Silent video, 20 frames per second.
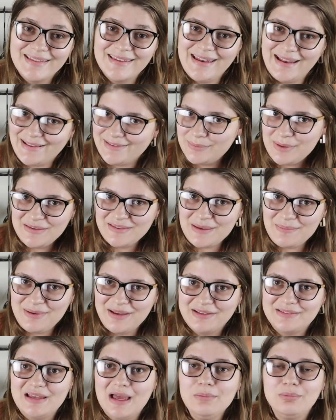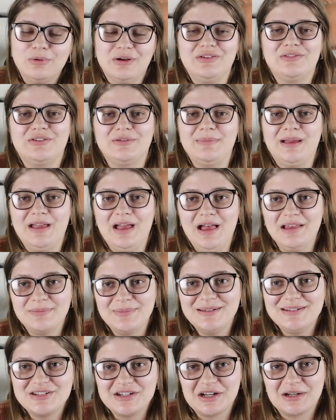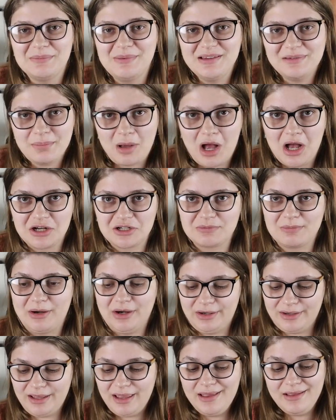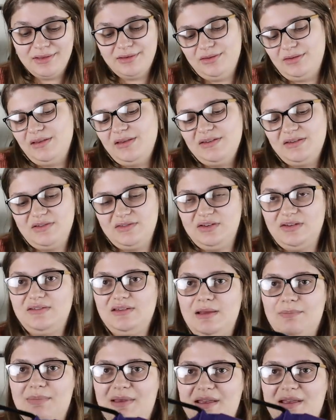The next piece I picked up was for my husband Jeremy's Poshmark. So this is just a